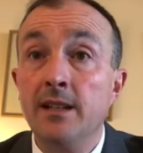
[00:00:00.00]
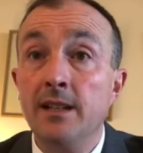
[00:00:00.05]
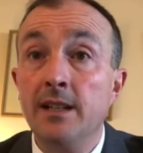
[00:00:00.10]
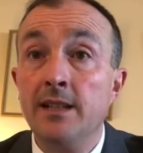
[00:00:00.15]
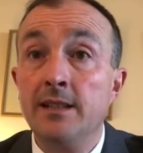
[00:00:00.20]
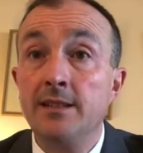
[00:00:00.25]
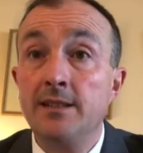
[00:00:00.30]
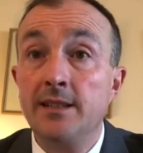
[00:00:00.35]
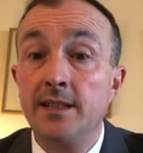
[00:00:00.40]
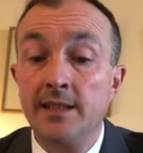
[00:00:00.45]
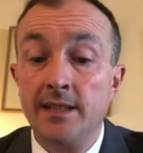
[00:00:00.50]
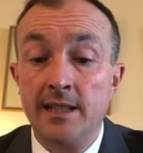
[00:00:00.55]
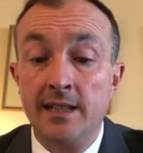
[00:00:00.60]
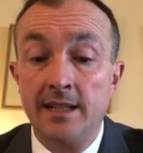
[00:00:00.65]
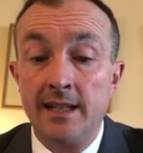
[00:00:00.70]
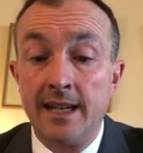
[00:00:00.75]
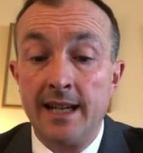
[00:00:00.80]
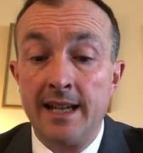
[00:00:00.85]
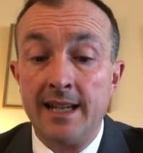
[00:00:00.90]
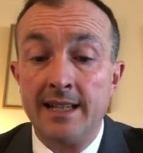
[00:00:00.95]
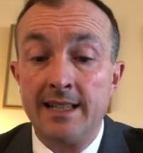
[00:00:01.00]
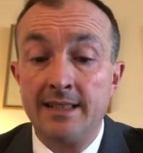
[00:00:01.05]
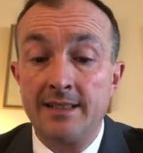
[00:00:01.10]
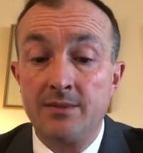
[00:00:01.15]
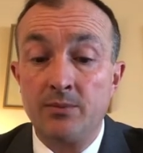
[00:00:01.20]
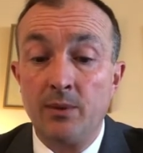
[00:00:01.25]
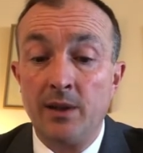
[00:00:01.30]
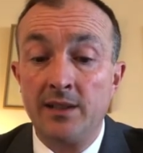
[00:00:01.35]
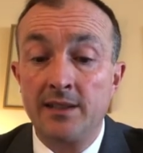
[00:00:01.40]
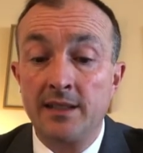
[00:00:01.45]
Into year
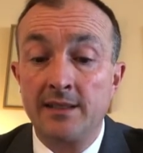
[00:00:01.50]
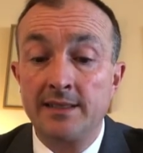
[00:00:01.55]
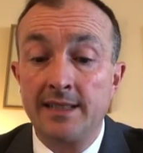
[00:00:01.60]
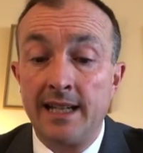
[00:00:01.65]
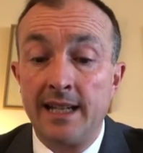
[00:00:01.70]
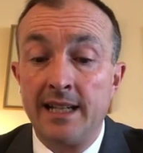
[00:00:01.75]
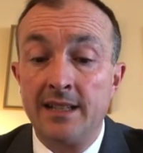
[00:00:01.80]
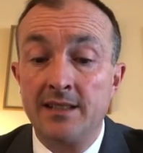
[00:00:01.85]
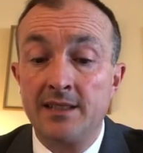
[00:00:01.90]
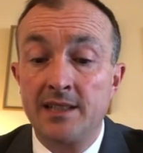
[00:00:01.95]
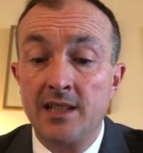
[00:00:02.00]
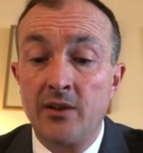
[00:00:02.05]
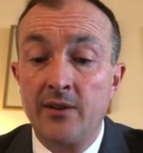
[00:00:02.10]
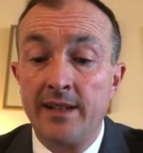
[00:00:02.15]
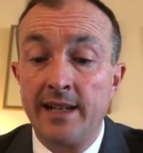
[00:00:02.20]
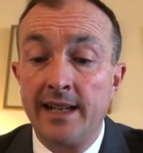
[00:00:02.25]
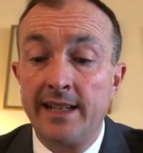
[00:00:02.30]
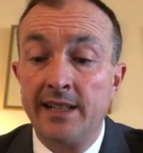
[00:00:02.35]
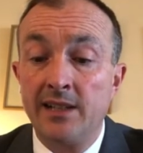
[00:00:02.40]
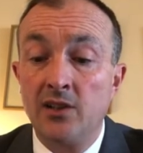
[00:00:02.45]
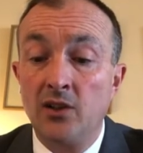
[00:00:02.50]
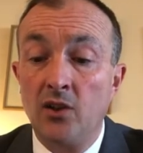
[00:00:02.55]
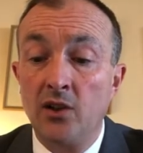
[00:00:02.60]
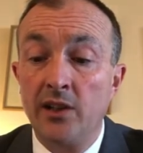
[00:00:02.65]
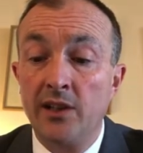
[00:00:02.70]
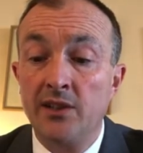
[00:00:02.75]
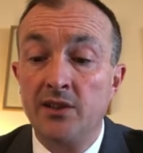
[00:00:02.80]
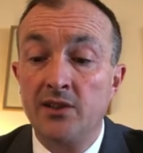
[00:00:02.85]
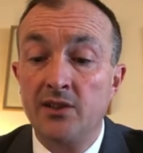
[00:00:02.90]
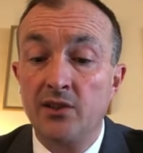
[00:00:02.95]
8, well done to Enzo and Eddie
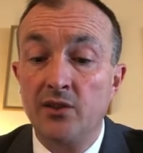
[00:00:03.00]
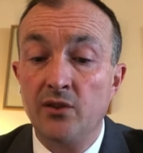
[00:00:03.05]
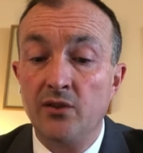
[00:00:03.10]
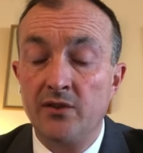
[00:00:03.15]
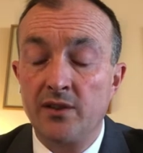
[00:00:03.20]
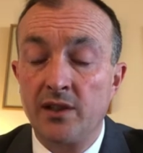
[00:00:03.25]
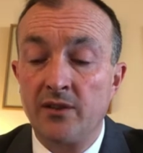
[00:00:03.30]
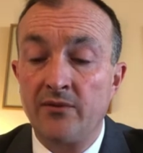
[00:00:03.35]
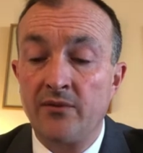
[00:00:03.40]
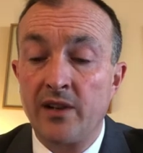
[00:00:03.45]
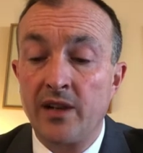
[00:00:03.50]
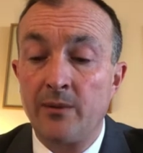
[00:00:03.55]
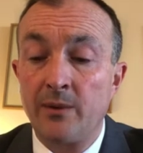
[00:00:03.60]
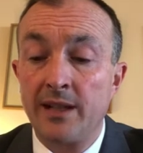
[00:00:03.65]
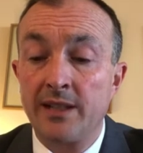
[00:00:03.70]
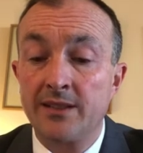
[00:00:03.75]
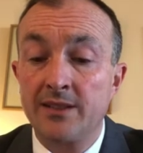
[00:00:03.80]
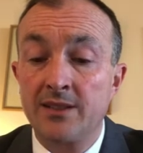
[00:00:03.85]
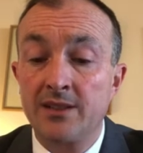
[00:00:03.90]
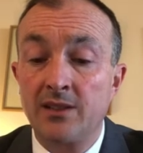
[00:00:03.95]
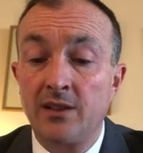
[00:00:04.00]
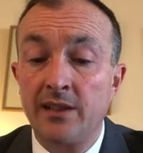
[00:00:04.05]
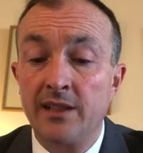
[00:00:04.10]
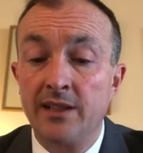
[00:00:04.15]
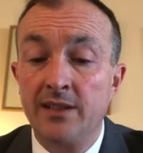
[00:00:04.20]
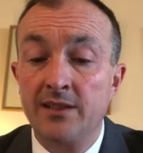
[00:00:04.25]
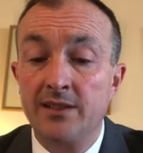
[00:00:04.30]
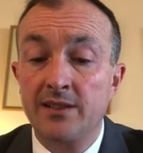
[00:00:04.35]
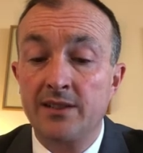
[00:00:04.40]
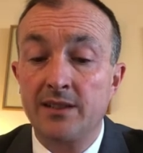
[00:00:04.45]
Collins, who have done very well in
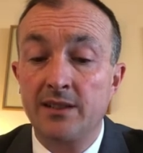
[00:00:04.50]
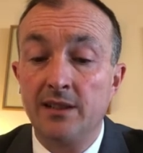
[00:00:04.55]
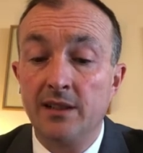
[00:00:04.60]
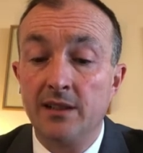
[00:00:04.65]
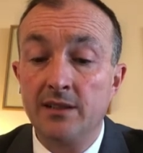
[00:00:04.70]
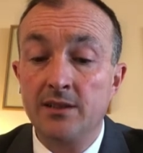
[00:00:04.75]
science.